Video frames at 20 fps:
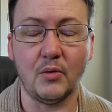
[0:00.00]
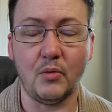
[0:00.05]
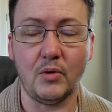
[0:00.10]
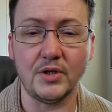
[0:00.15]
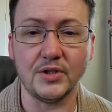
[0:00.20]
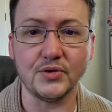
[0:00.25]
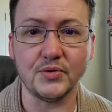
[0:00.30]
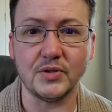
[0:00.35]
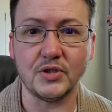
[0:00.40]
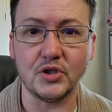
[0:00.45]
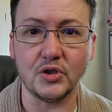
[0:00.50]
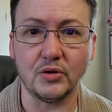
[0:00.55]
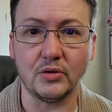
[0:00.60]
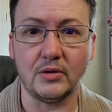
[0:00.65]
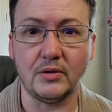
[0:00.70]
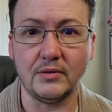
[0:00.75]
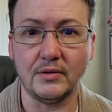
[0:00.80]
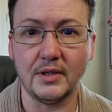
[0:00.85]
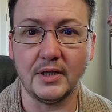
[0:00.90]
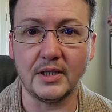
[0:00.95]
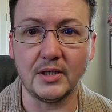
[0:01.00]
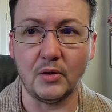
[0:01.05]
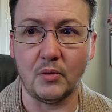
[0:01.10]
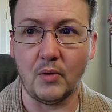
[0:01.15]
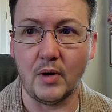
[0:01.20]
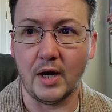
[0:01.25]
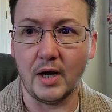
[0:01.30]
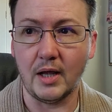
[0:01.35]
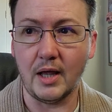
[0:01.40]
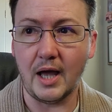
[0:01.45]
a Wall Street Journal in a
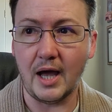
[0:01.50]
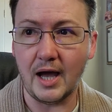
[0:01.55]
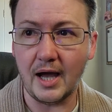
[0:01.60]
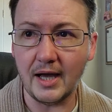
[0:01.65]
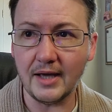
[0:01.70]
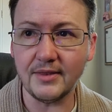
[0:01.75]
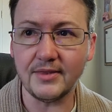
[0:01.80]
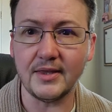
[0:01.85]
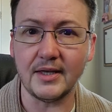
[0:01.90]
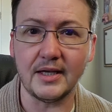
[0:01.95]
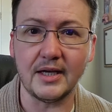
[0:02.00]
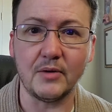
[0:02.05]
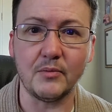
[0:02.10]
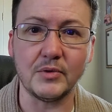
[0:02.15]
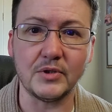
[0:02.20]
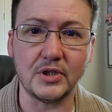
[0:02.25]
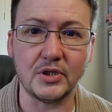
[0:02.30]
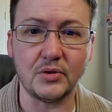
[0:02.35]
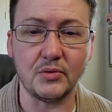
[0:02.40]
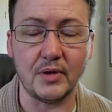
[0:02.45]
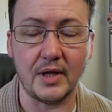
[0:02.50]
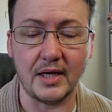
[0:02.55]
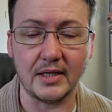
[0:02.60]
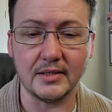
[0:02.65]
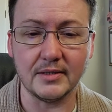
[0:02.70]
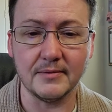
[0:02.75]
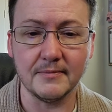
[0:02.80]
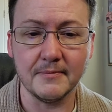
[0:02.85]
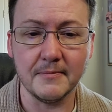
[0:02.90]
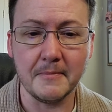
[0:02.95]
while. I think I want to do
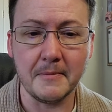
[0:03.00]
that.